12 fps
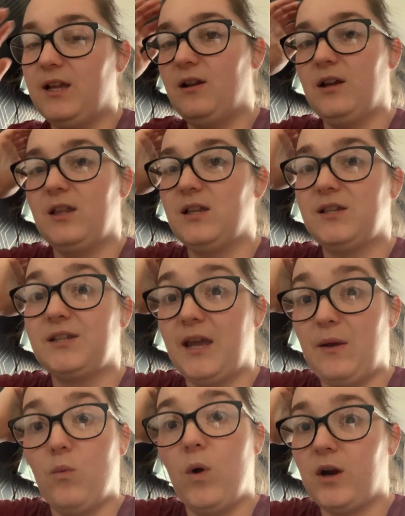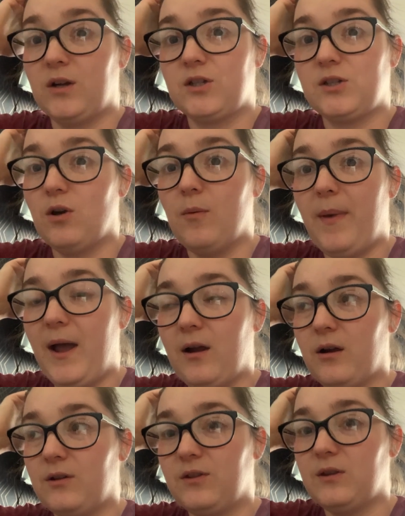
Like, this is getting worse, not better.